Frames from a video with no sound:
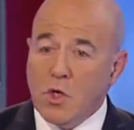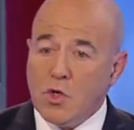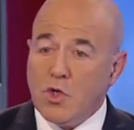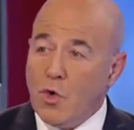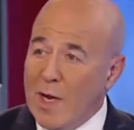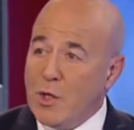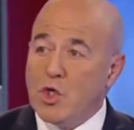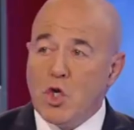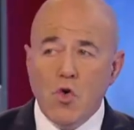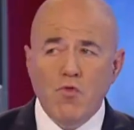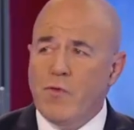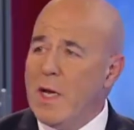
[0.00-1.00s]
So you had
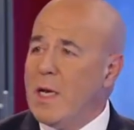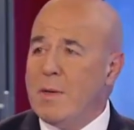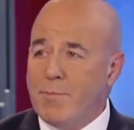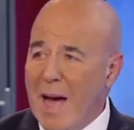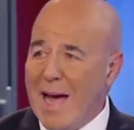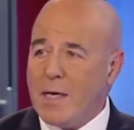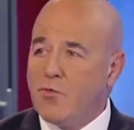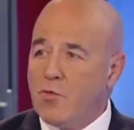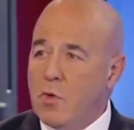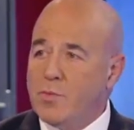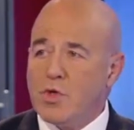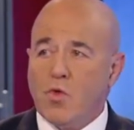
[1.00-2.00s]
two really bad
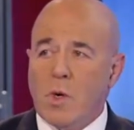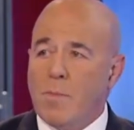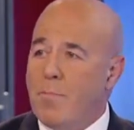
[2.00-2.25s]
groups doing